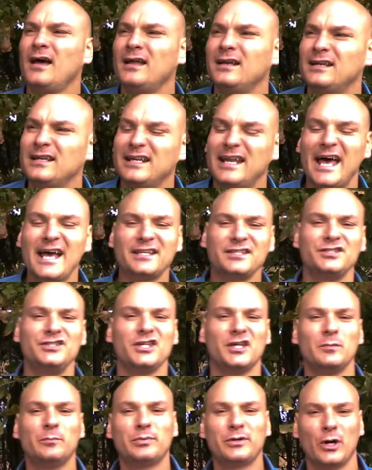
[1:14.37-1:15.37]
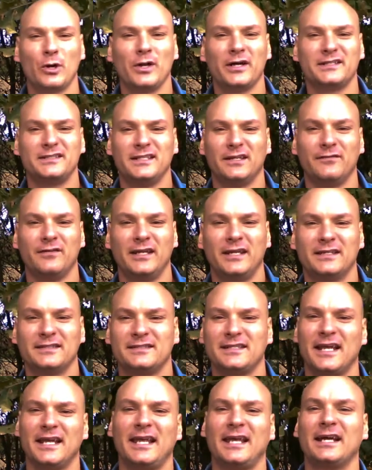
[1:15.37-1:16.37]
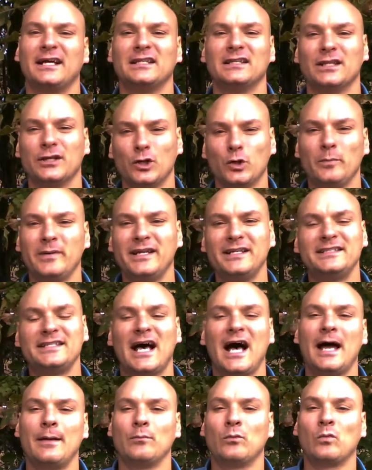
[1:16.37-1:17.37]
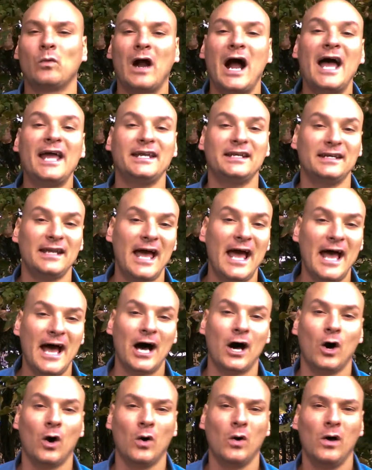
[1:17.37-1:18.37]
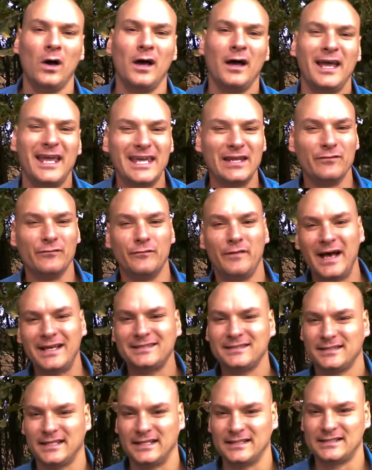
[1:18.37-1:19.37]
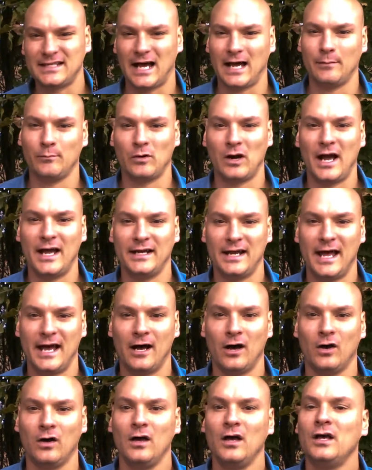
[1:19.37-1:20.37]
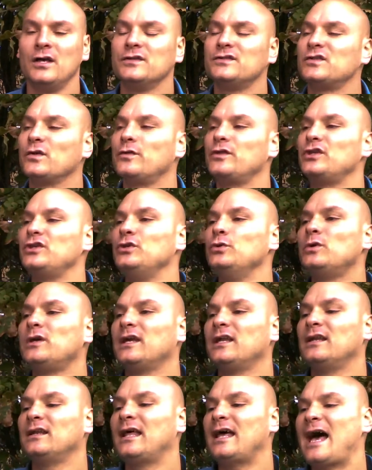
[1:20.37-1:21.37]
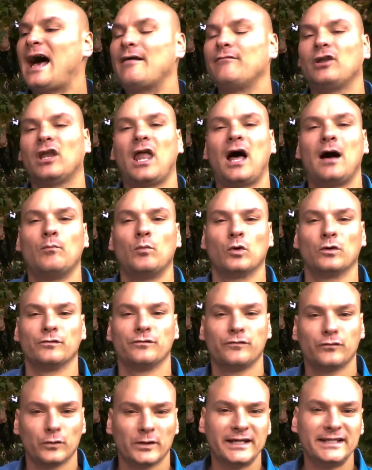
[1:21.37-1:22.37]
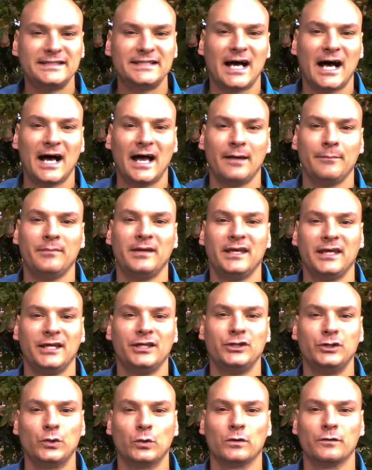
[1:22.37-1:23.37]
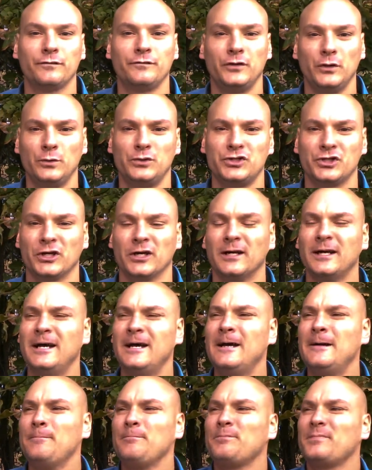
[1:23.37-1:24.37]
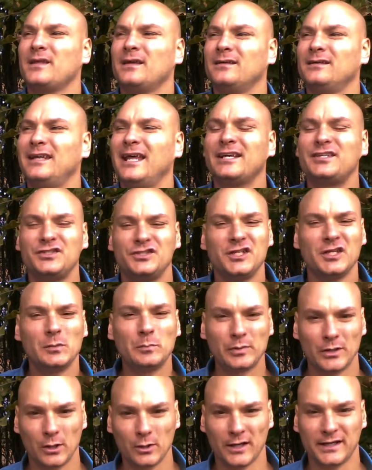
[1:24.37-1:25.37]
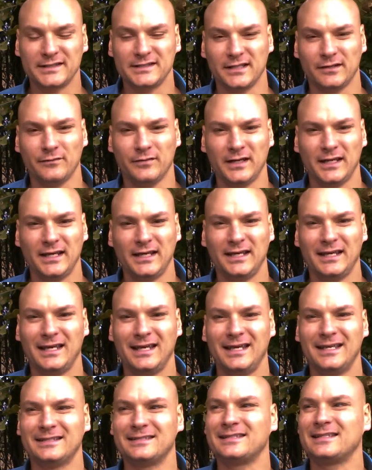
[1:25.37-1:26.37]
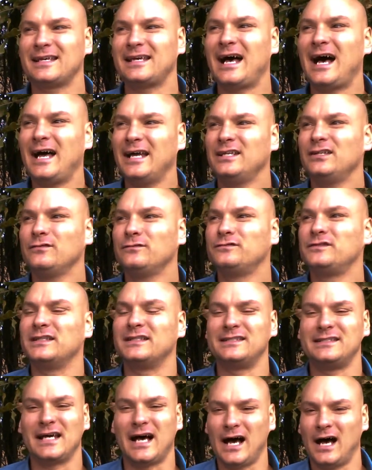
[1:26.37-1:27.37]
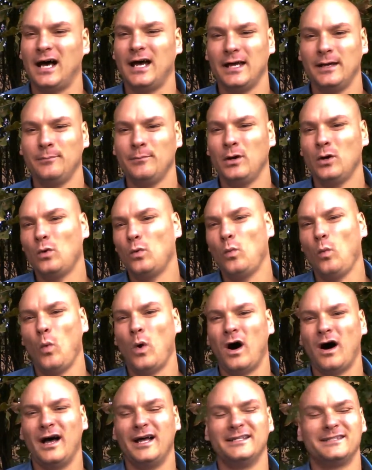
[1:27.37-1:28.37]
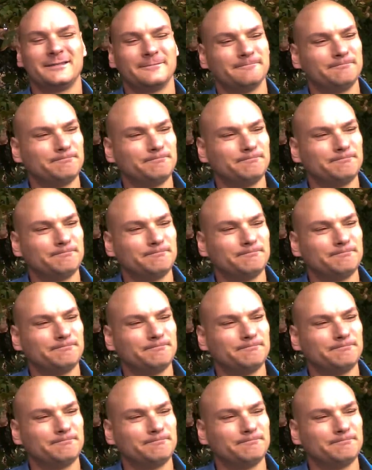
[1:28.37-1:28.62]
Next-gen productivity is taking a little bit of time right now, investing time right now, so that you can have a lot more free time in your future. Next-gen productivity is kind of to time what